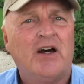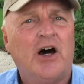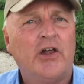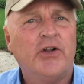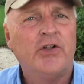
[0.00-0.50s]

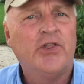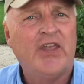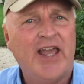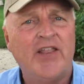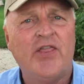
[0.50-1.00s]
Other
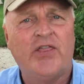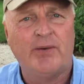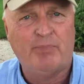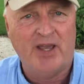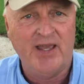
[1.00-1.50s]
than
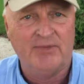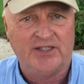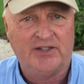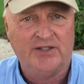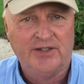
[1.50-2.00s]
the
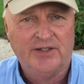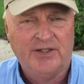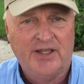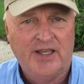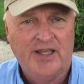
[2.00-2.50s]
payment,
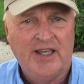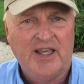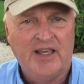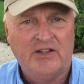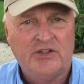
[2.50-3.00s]

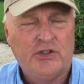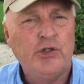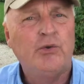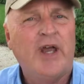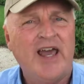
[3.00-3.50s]
do
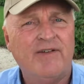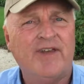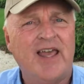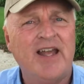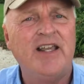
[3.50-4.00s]
you have
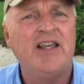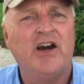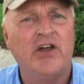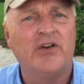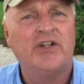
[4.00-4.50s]
any
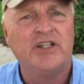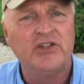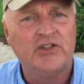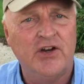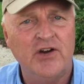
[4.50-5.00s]
other
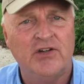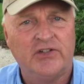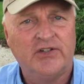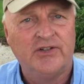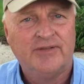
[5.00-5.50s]

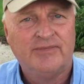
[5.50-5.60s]
concerns?